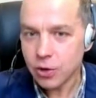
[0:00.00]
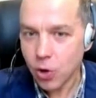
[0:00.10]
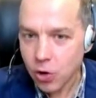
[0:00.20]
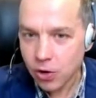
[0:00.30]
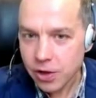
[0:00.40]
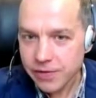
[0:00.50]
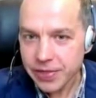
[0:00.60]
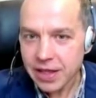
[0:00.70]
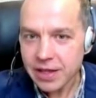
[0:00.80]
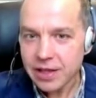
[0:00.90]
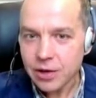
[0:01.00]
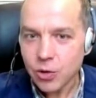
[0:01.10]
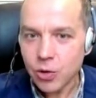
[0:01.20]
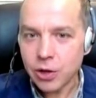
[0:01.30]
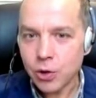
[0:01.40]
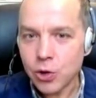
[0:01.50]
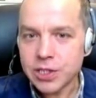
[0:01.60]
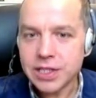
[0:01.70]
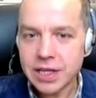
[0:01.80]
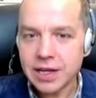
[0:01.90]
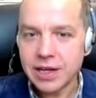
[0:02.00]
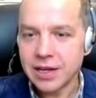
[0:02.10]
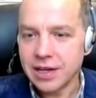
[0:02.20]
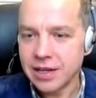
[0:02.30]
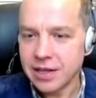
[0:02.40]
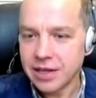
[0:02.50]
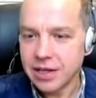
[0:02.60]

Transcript: Gogol on lost uh,